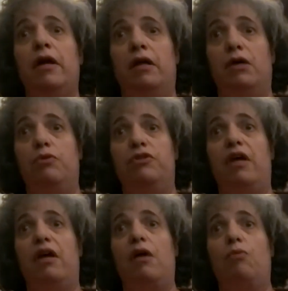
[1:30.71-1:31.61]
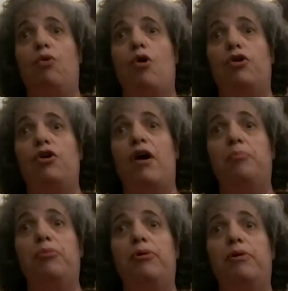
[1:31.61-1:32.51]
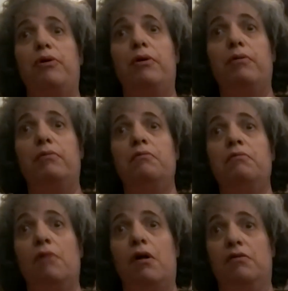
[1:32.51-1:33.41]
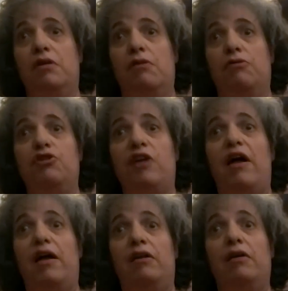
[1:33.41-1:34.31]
it was like I woke up on the other side.